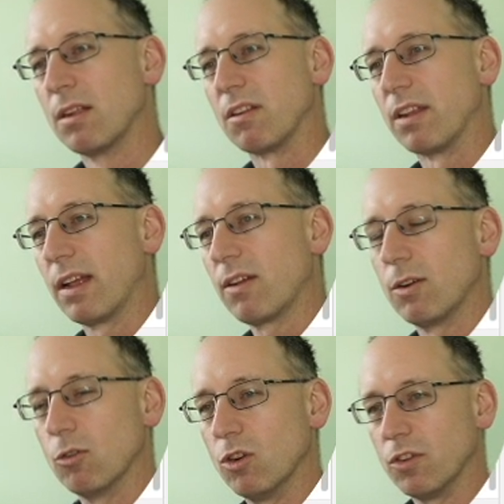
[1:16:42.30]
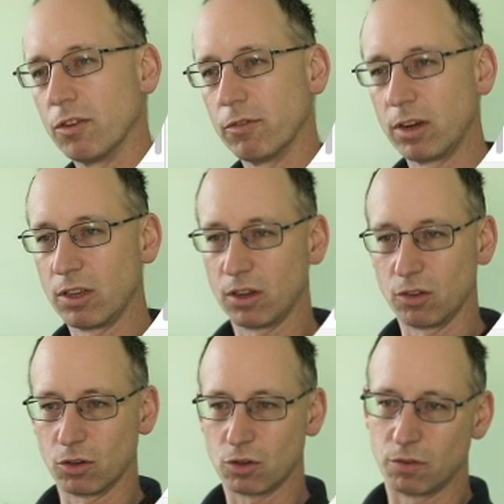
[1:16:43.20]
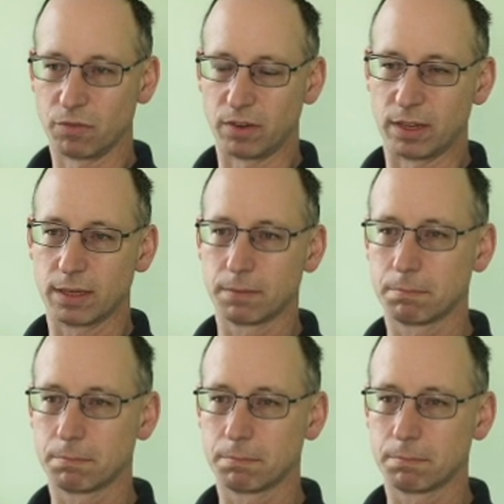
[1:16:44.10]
So now it will look for rodeo.config